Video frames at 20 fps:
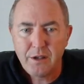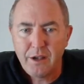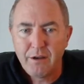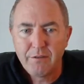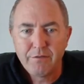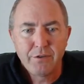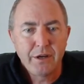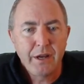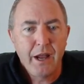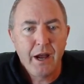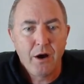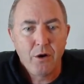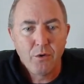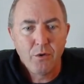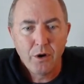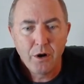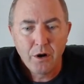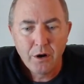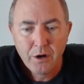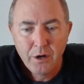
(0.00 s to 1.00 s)
every
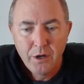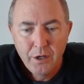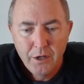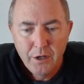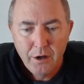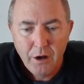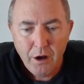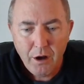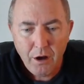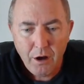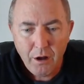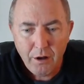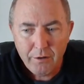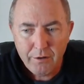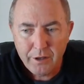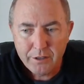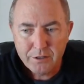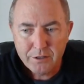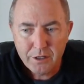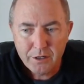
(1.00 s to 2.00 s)
hour. Uh,
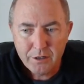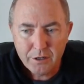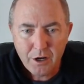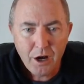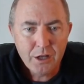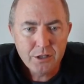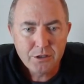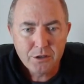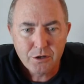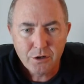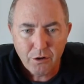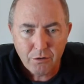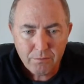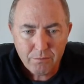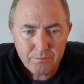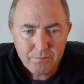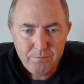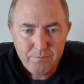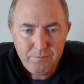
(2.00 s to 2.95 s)
it's in concert,